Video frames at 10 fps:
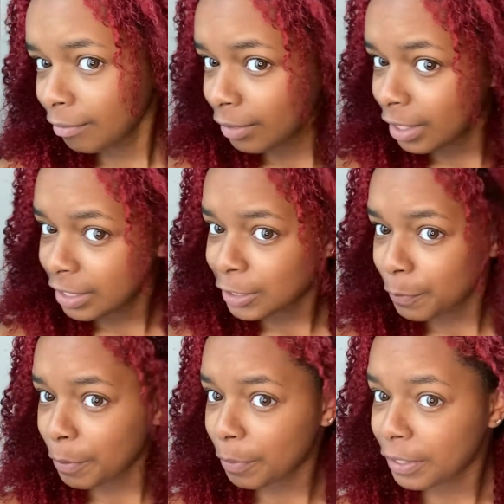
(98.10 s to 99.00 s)
This is what
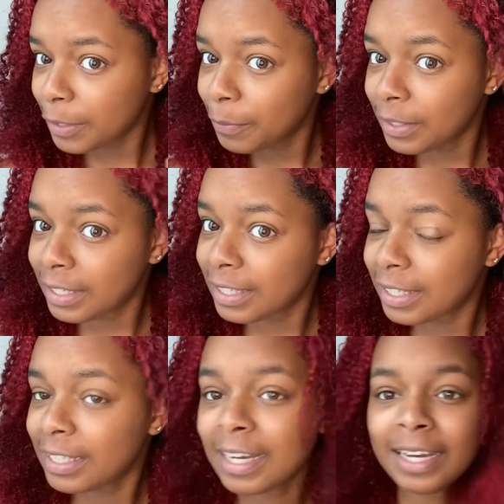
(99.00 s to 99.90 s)
we're working with.
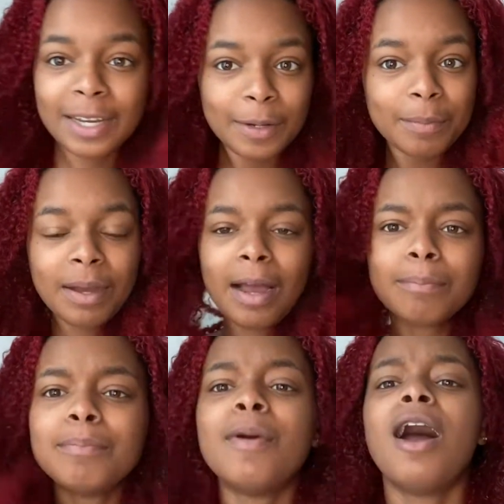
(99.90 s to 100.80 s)

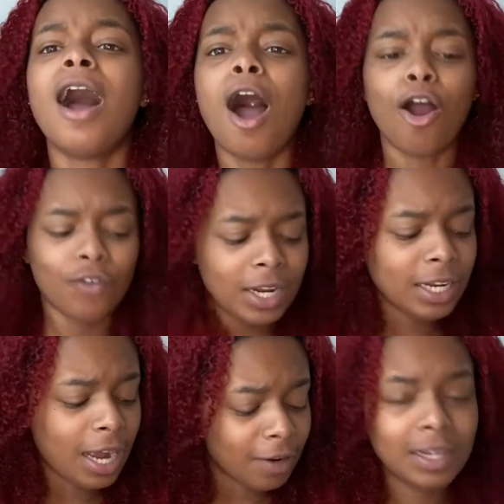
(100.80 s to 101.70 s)
I
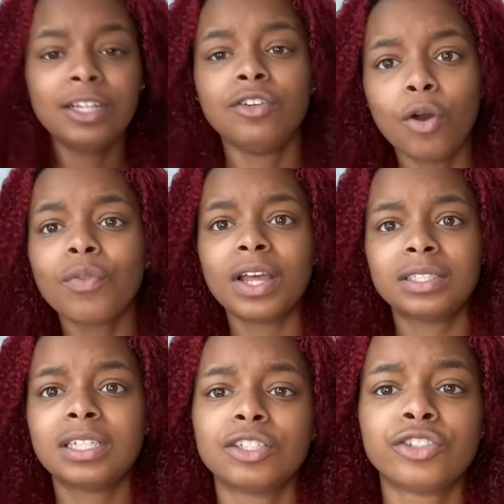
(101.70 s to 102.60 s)
already know that it's
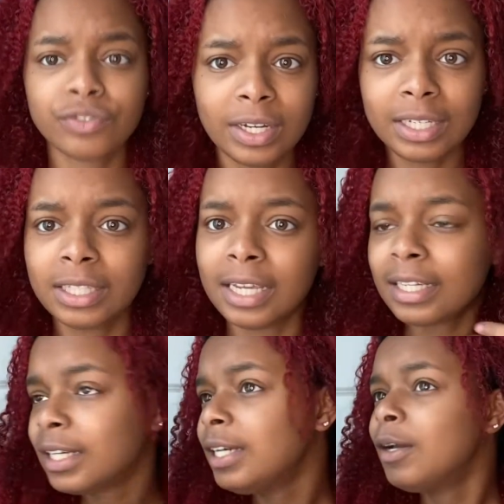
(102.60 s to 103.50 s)
gonna shrink.
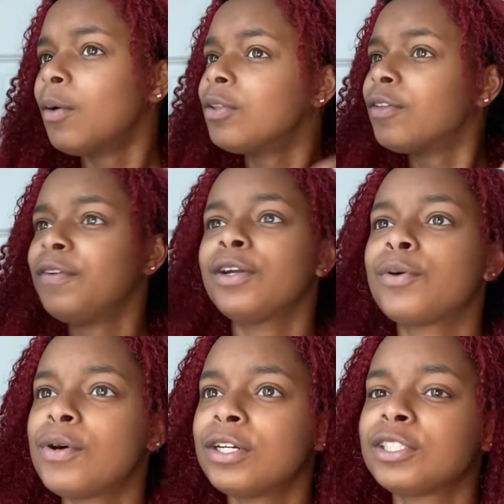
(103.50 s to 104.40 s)
Like the finger
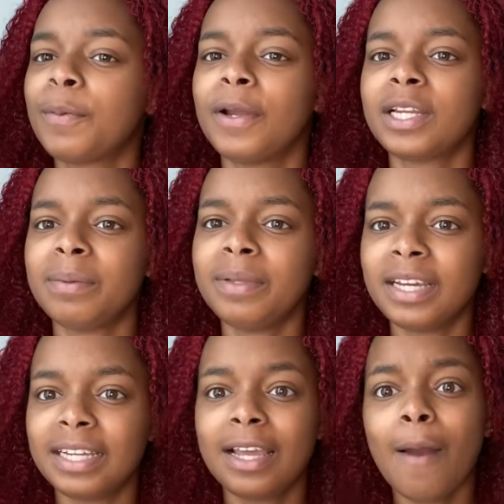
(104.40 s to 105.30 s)
coils are probably gonna be
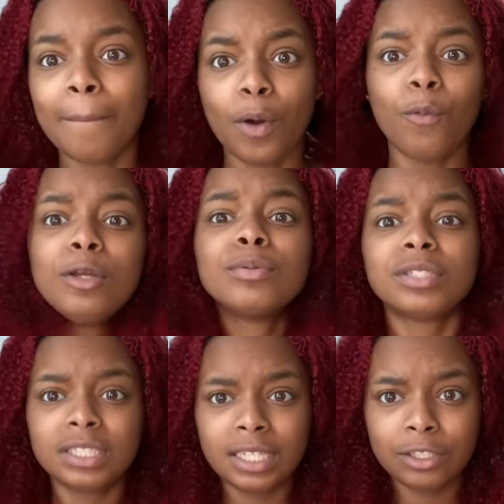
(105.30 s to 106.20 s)
like, but we will
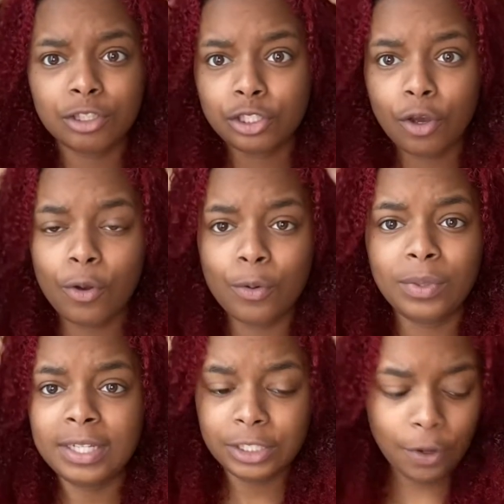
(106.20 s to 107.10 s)
see. So
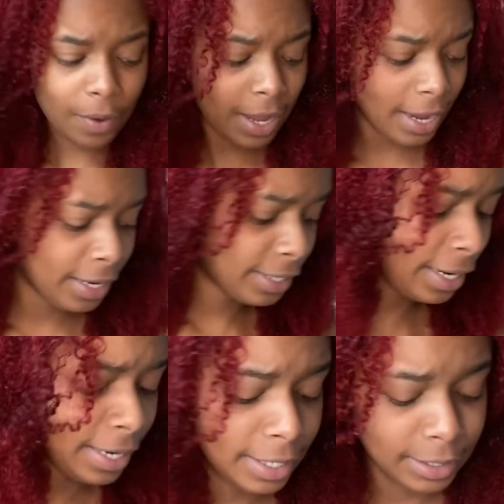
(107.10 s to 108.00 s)
let's go ahead
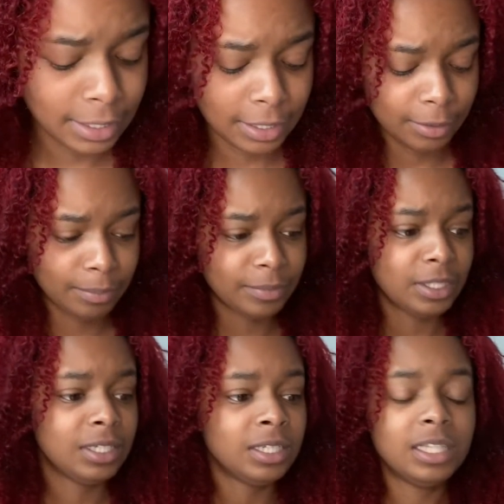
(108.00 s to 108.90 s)
and
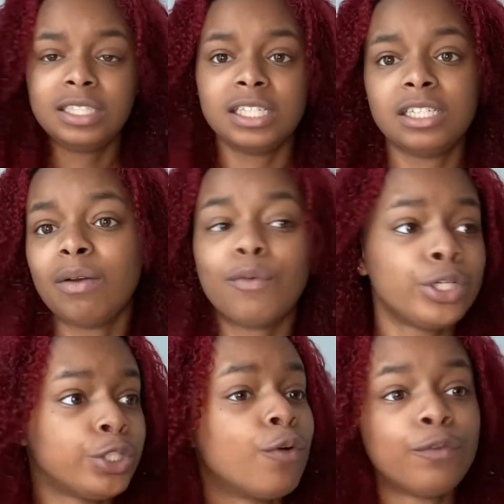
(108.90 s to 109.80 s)
listen to voice
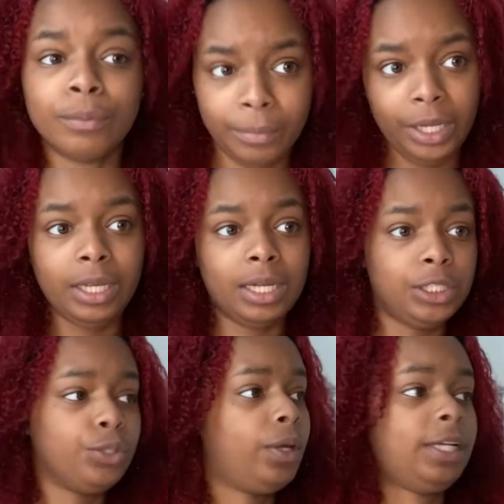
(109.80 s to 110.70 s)
over me and
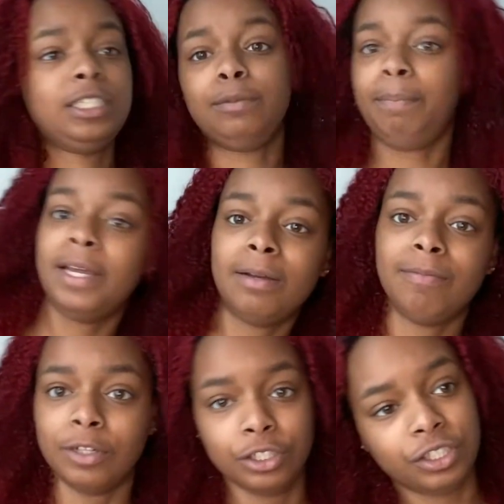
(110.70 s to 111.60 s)
do like a sped up
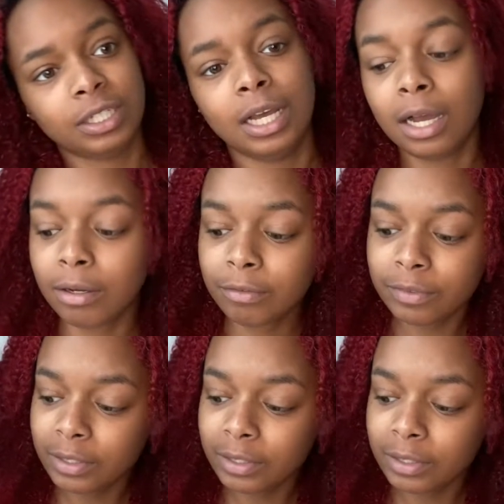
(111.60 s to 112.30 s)
version of